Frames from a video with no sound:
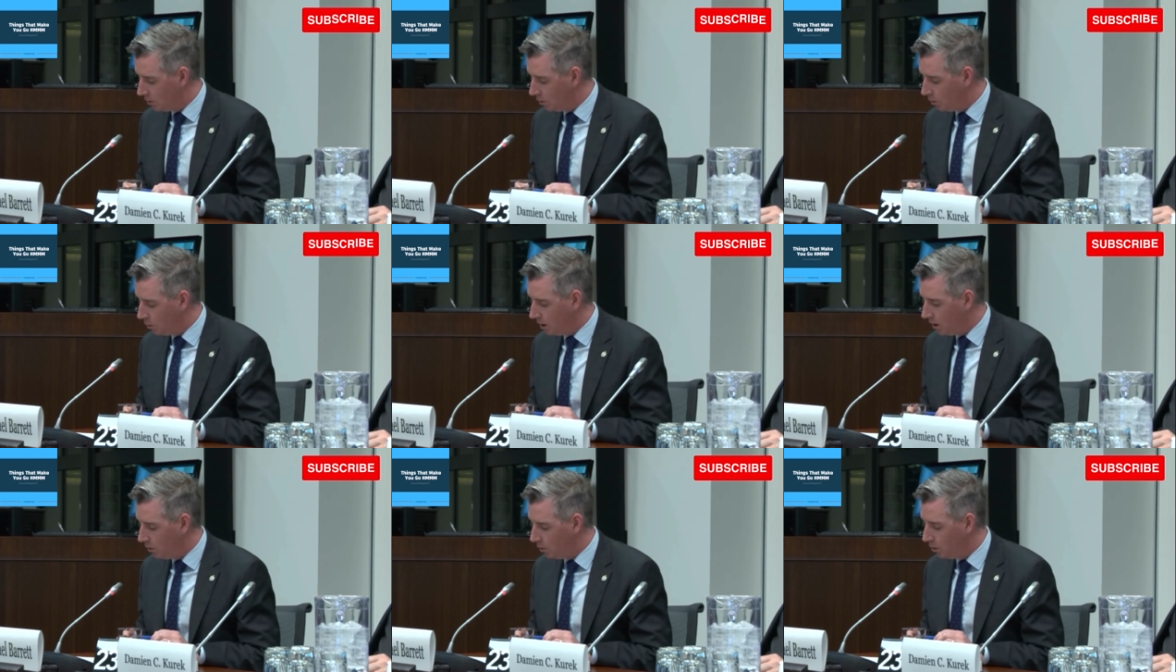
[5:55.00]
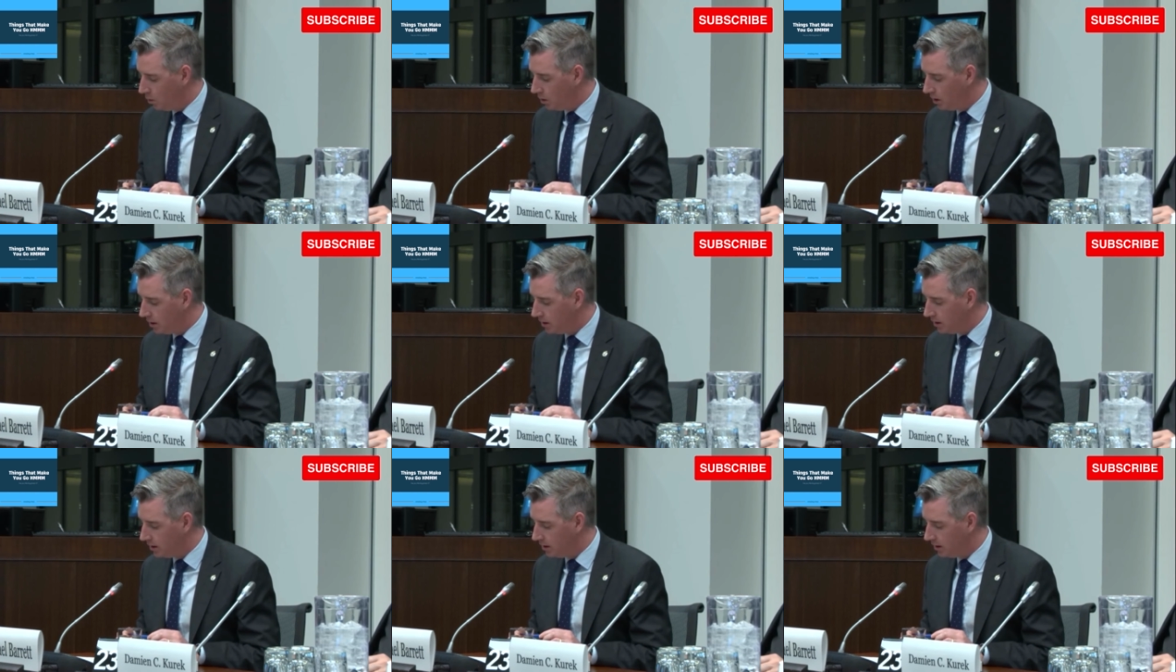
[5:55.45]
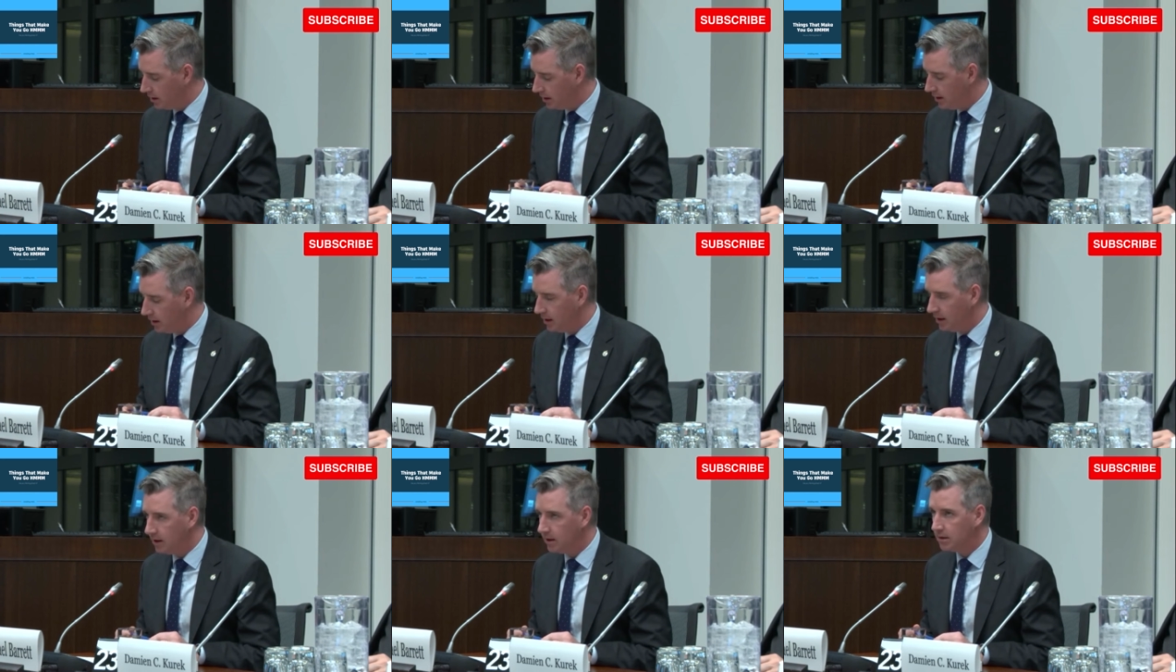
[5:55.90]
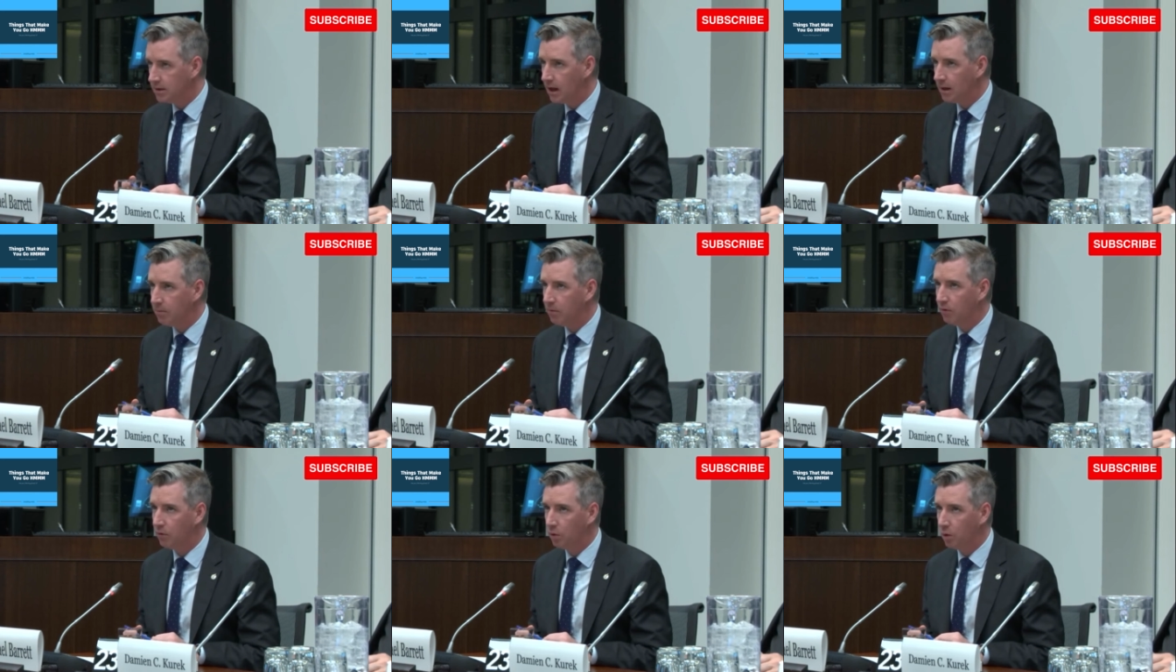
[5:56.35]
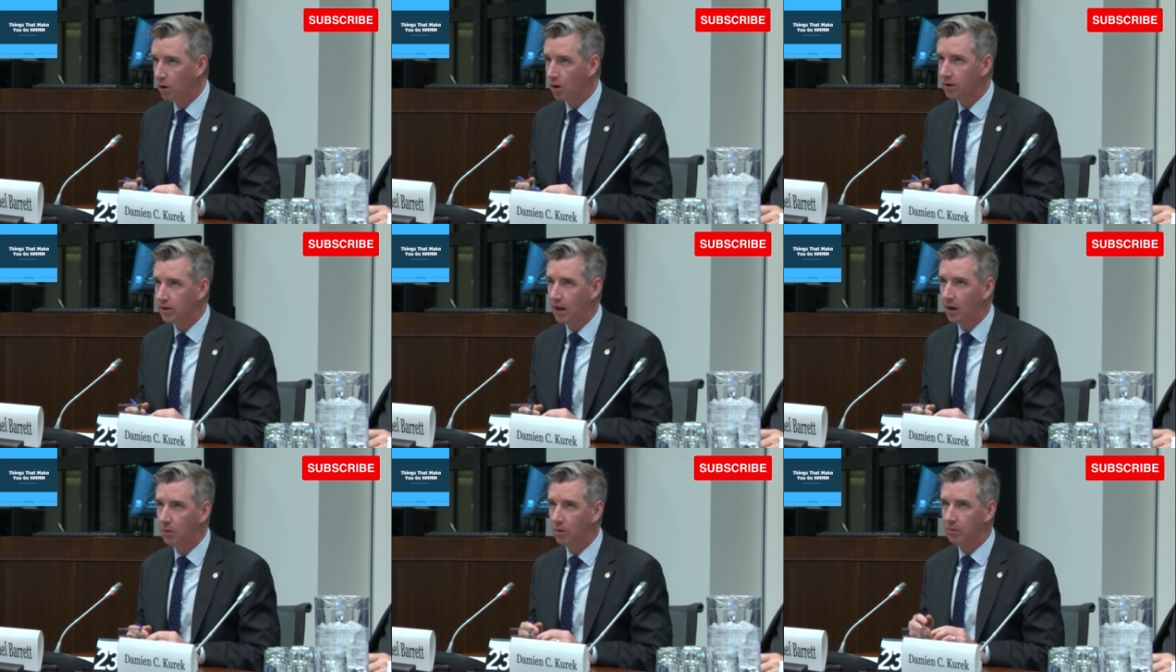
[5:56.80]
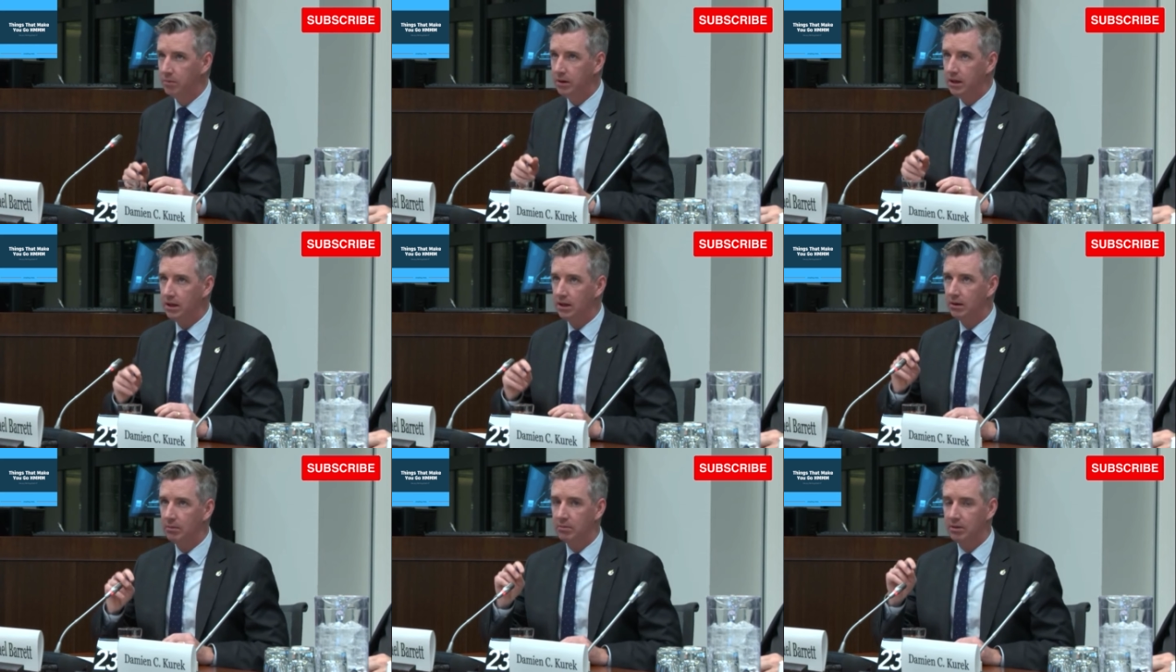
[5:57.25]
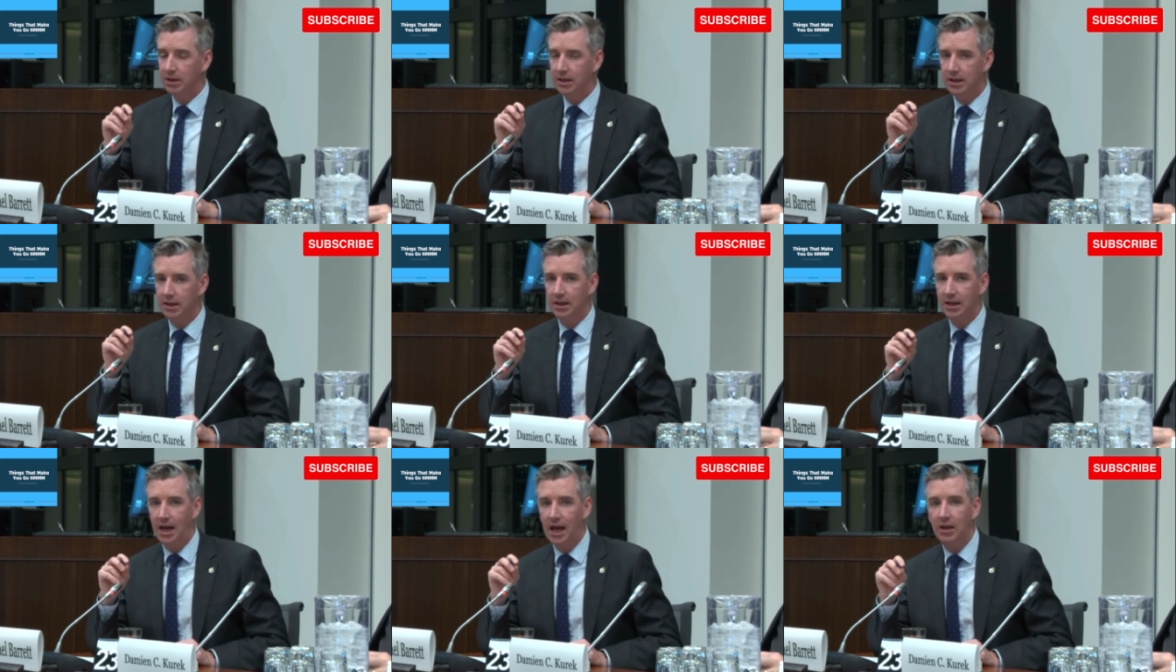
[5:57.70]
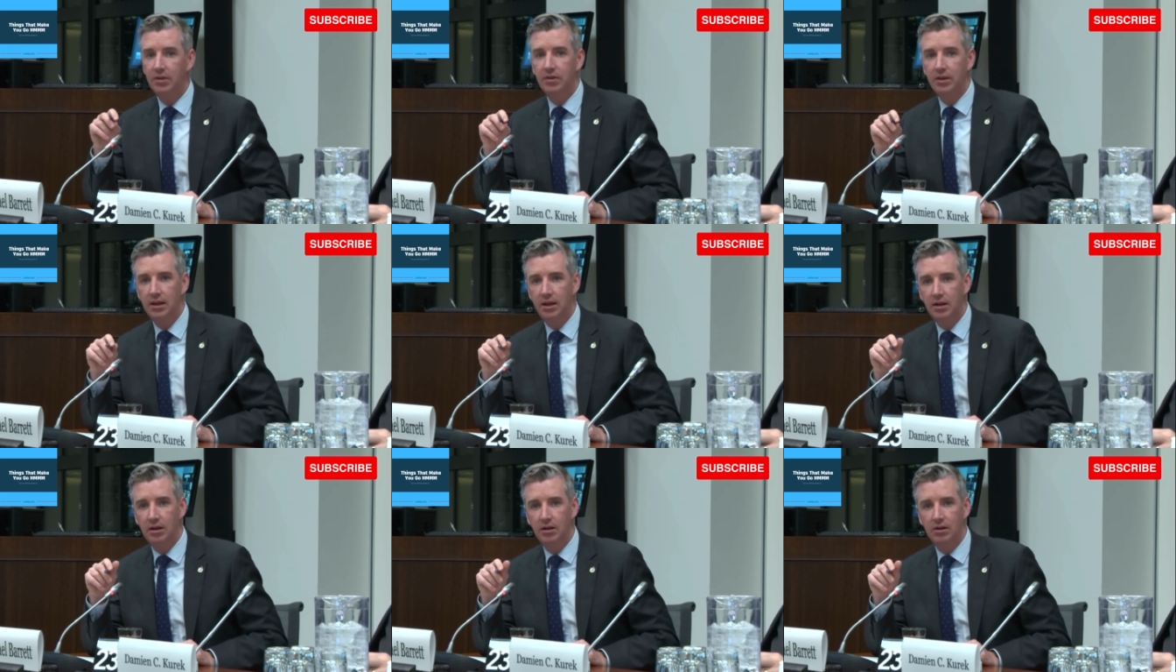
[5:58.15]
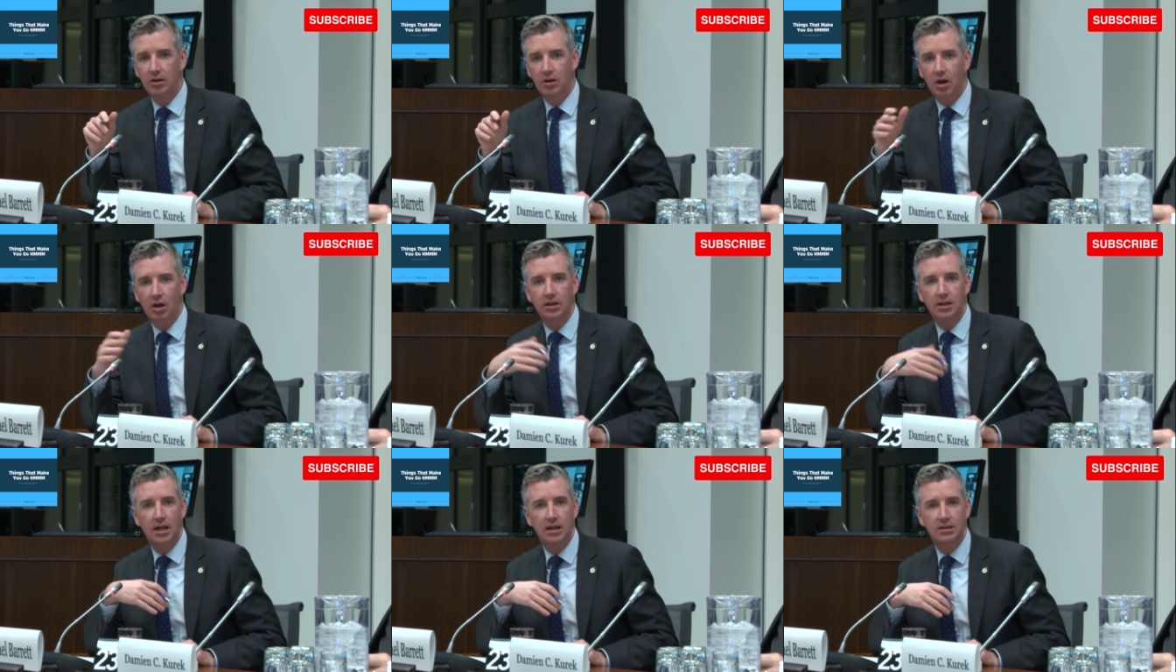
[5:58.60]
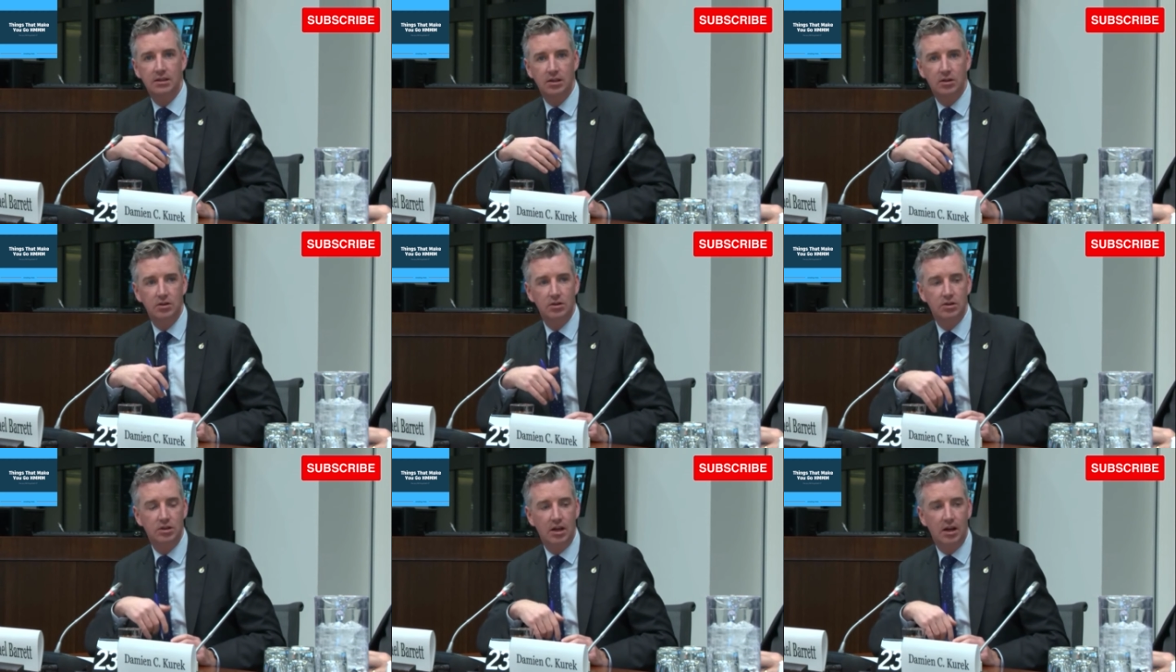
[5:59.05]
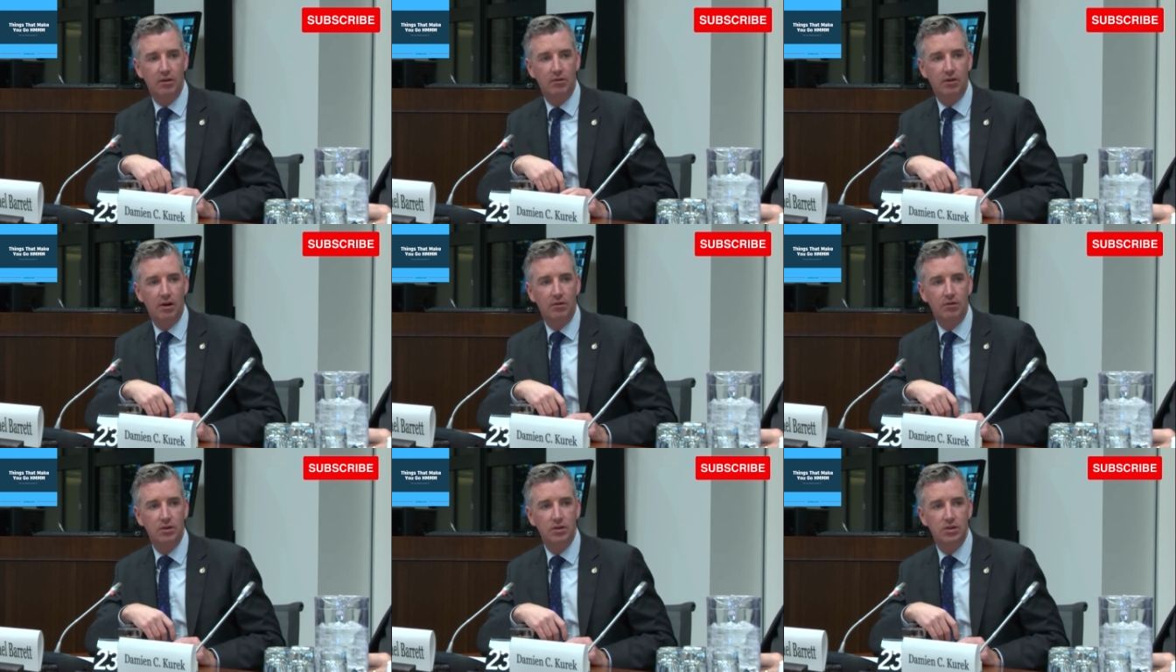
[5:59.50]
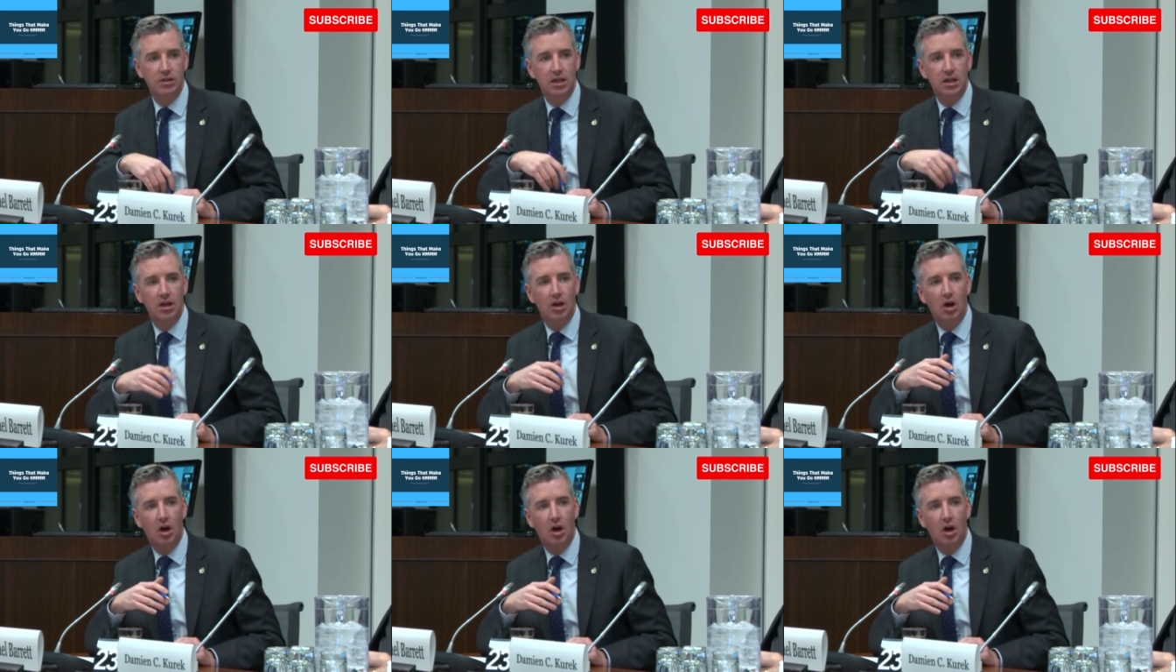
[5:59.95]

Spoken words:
What would the type of work that would be completed at the contact centers that I've referenced